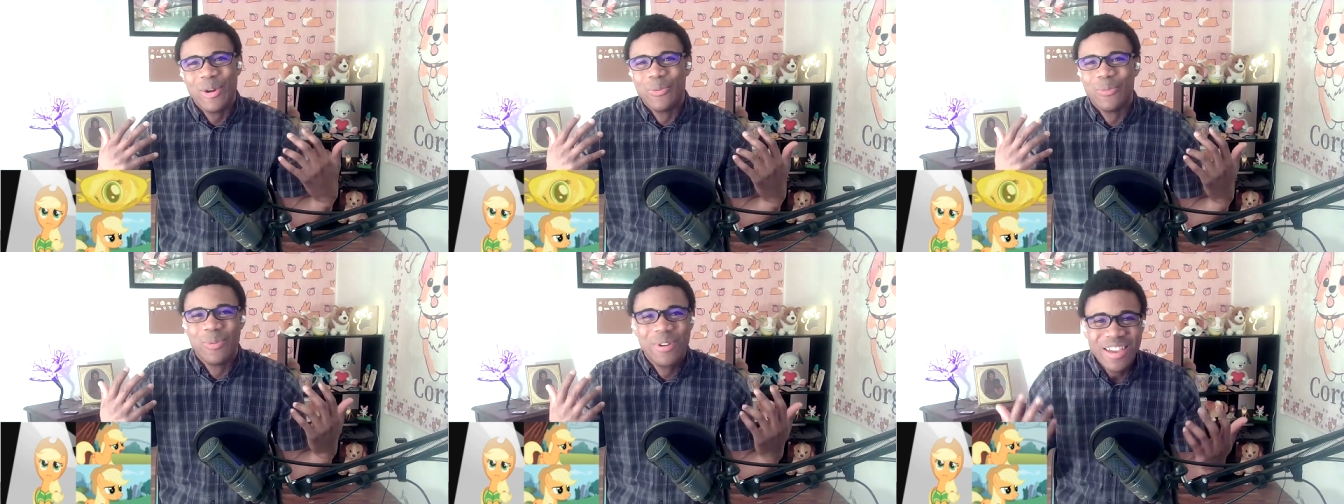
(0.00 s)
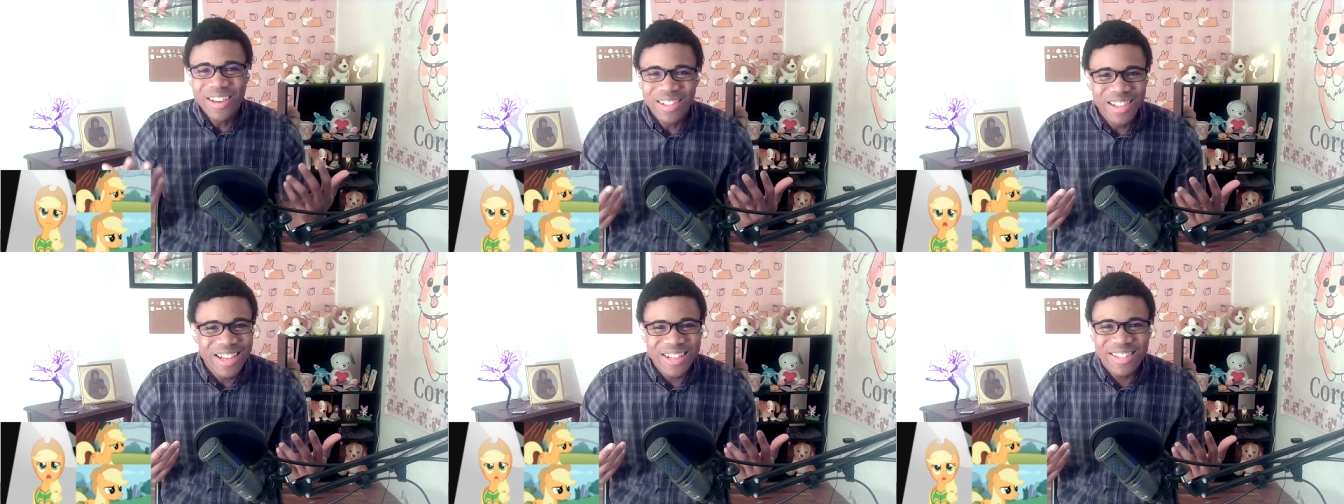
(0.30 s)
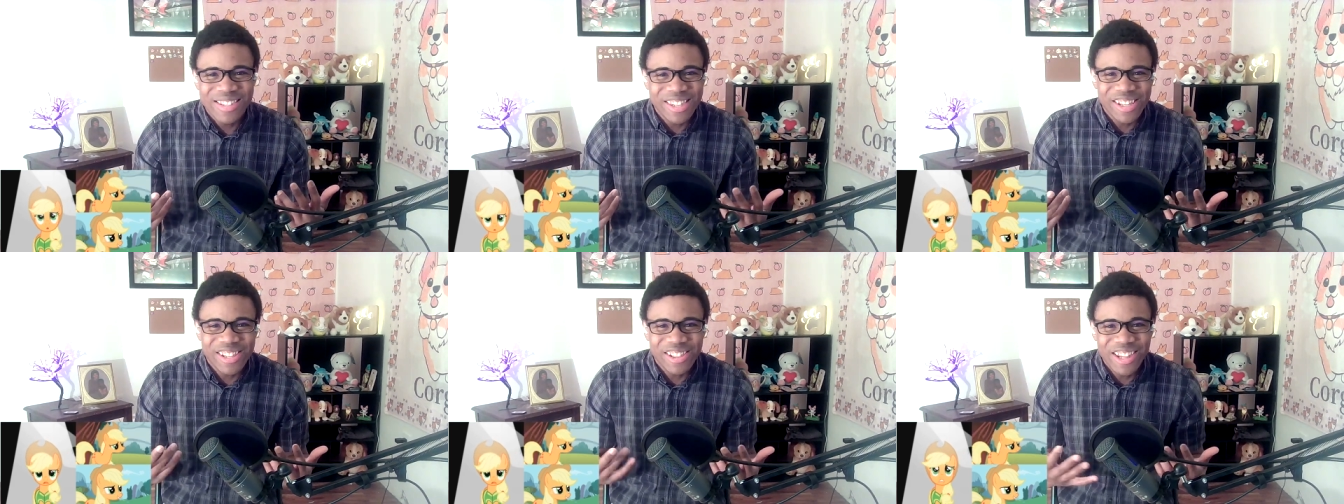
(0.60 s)

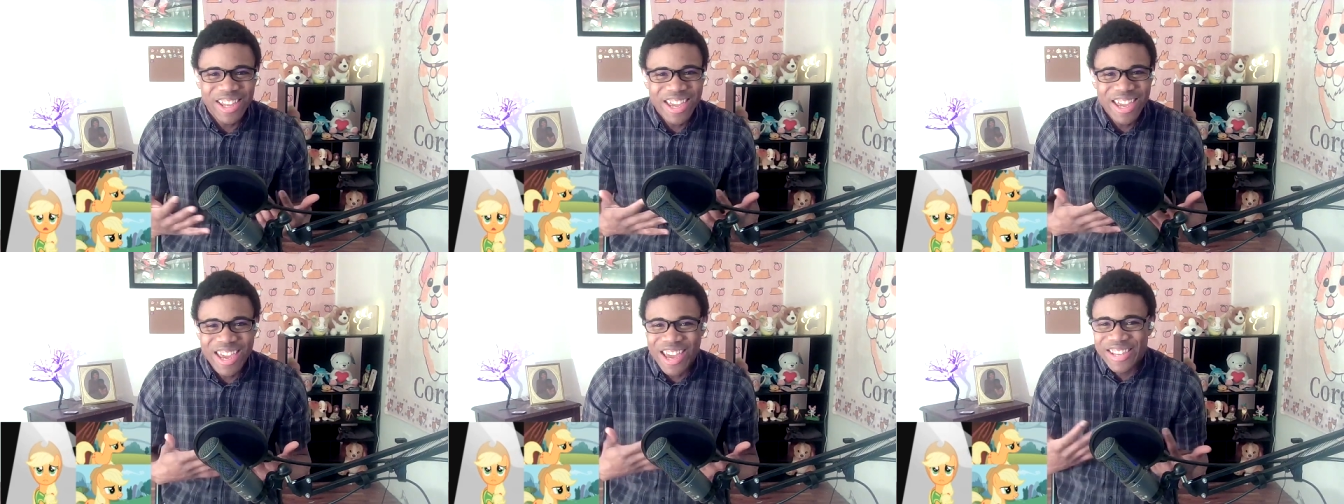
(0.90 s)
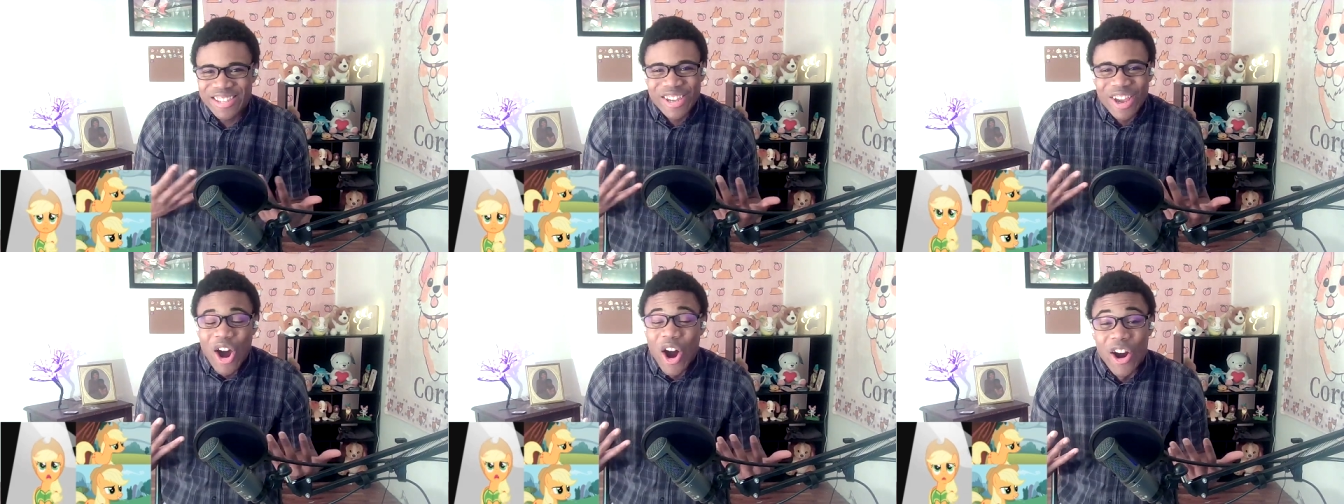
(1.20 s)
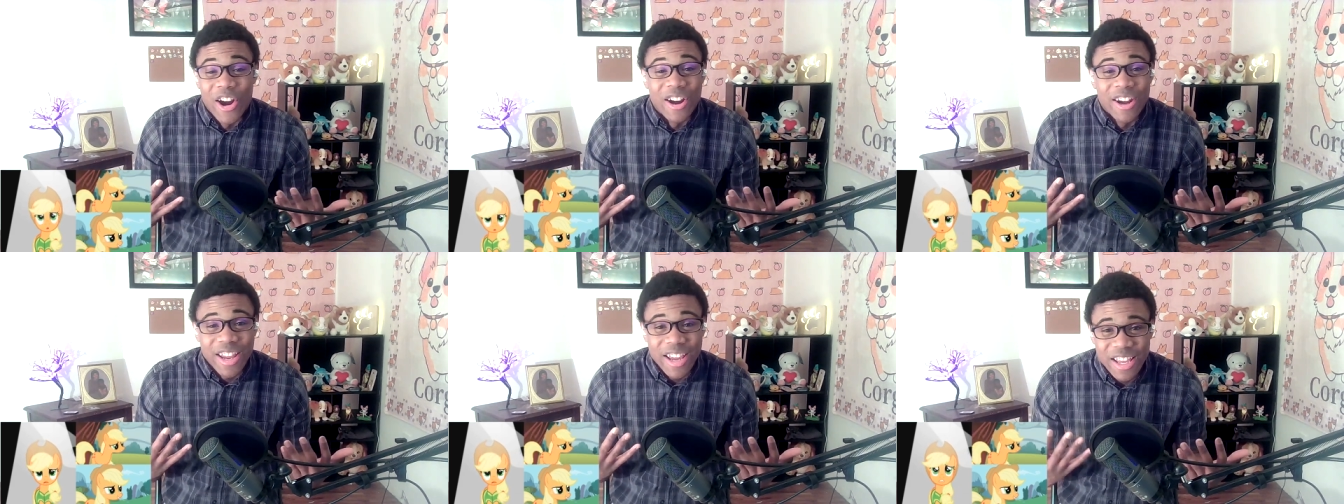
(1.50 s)
realistically, it's
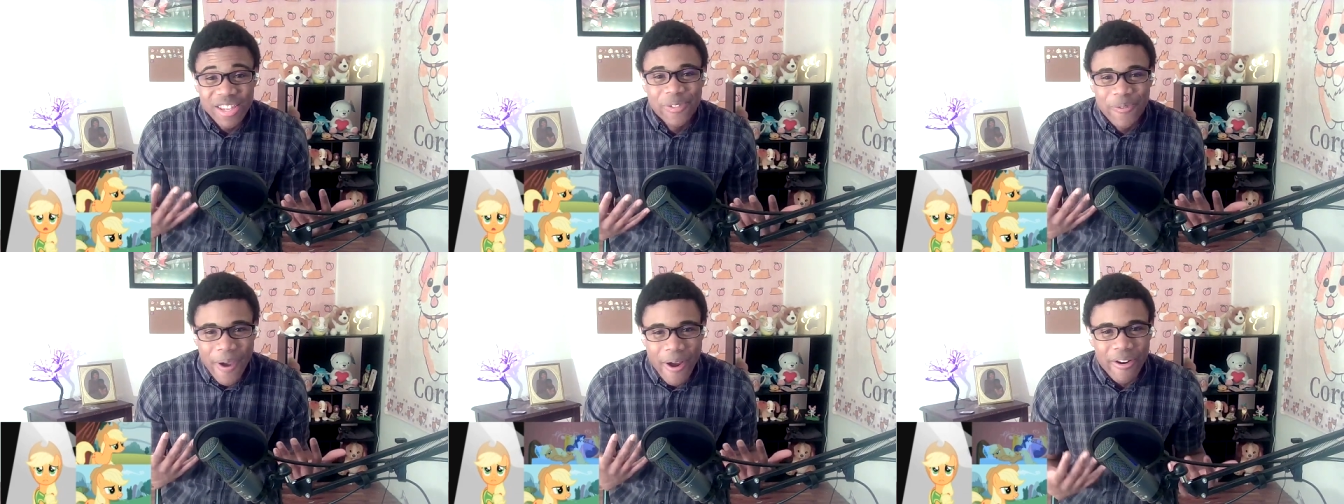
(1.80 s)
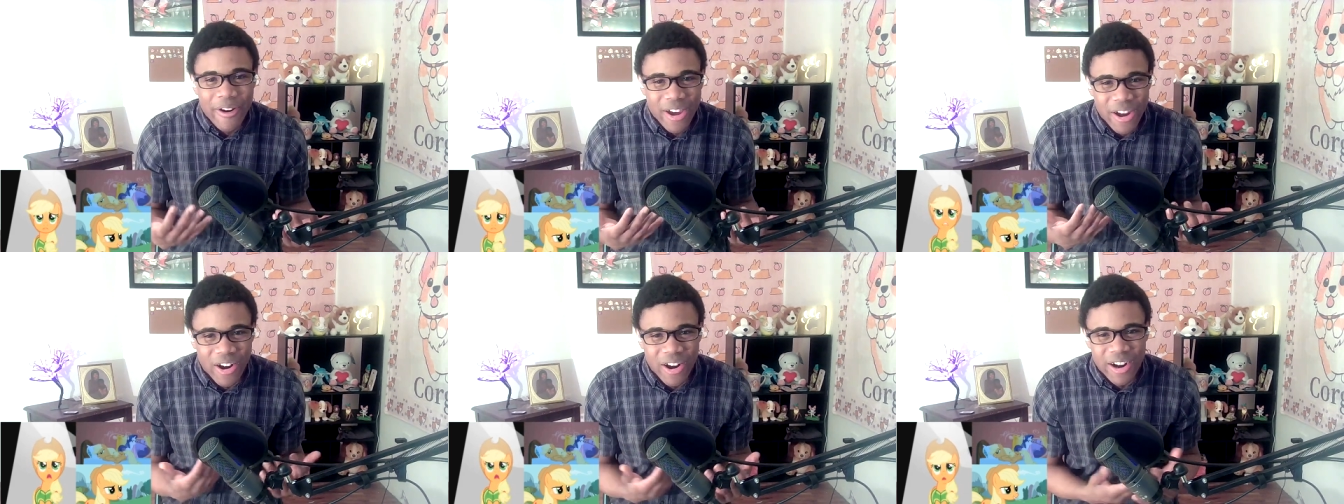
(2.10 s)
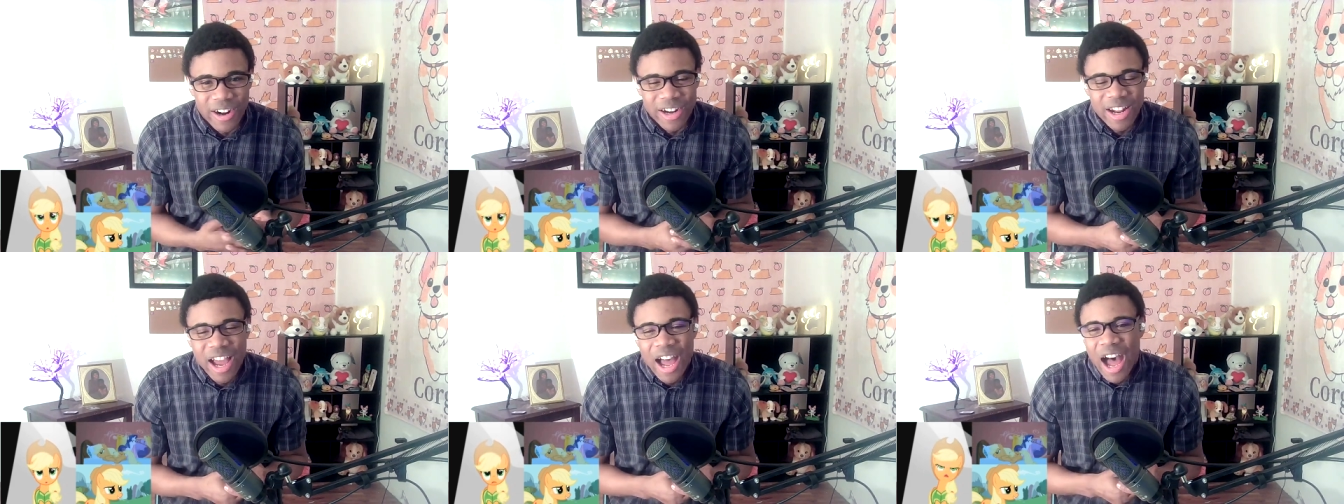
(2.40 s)
hard. It's very
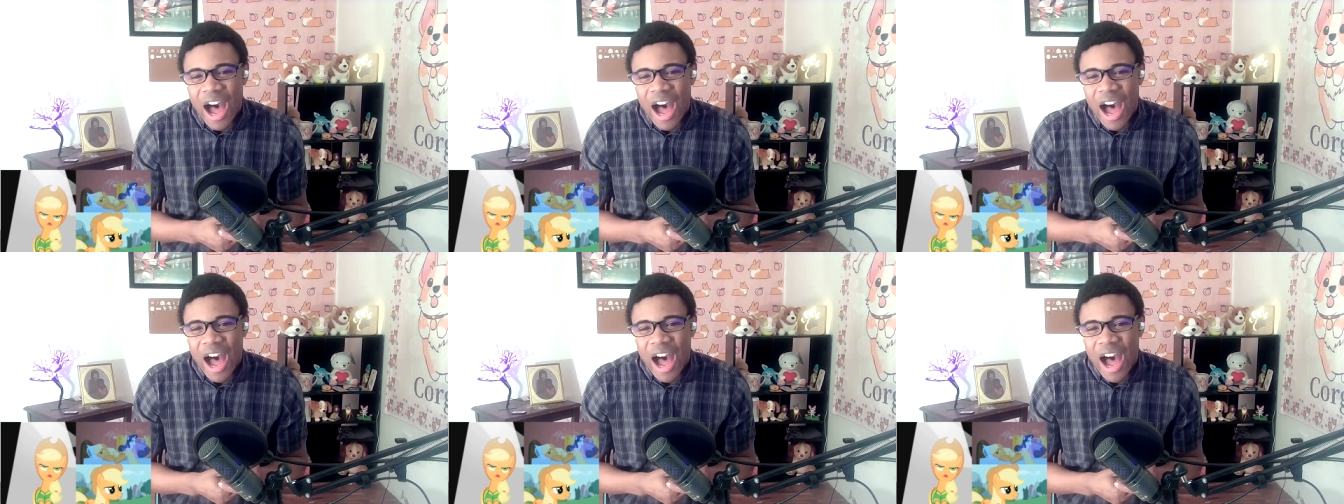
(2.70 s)
hard.